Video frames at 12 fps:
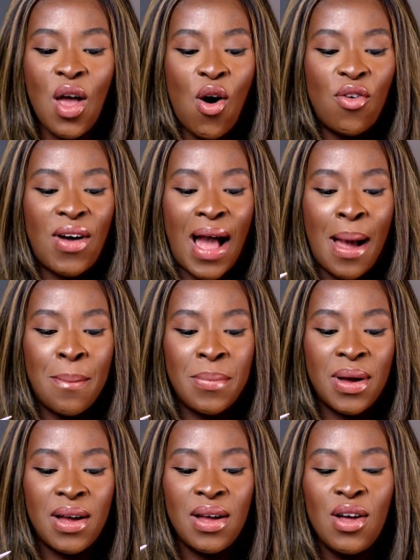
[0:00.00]
of
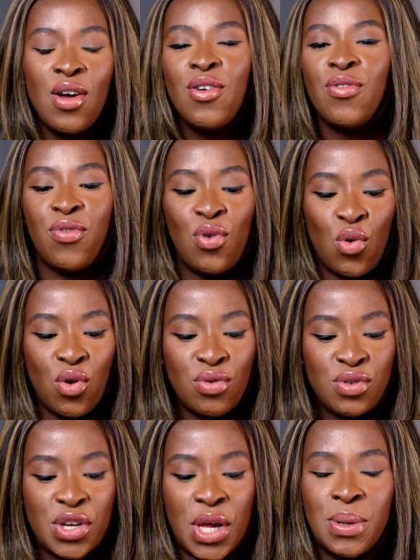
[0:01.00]
amber,
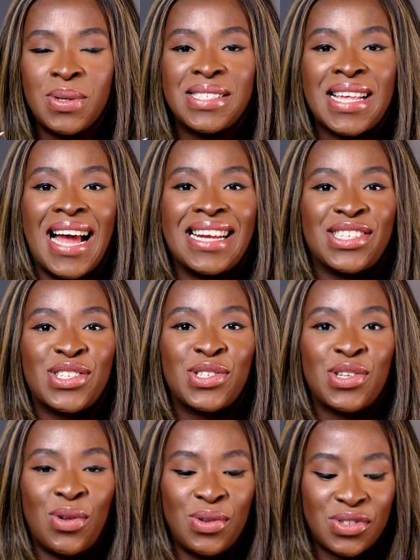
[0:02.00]
floral notes and
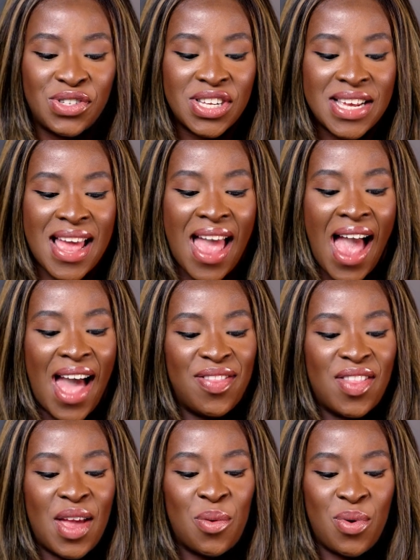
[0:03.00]
salt.
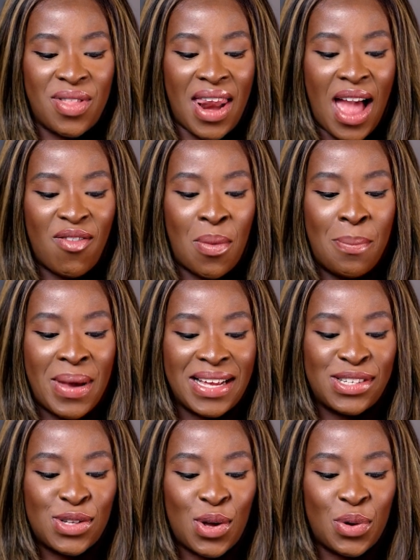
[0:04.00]
And then we have a
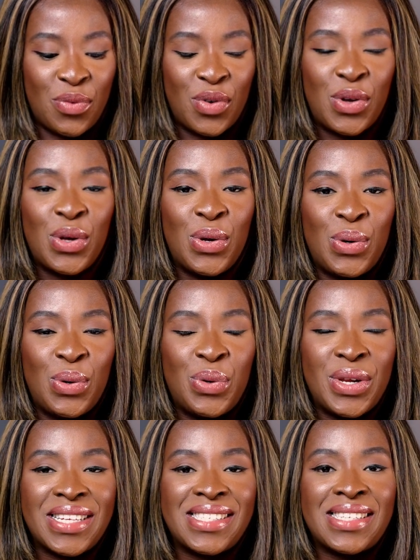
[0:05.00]
base note of
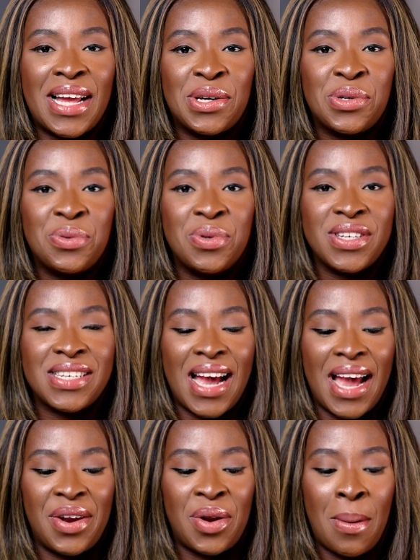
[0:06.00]
oud, sandalwood
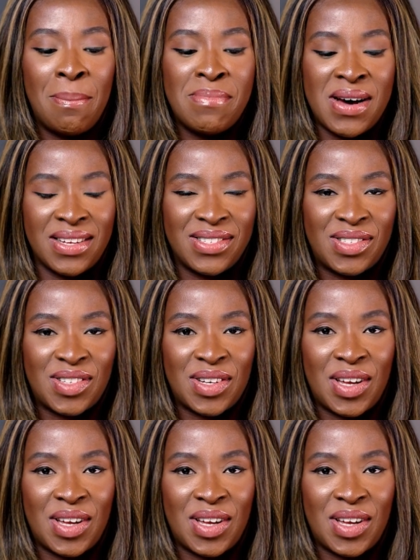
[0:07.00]
and musk,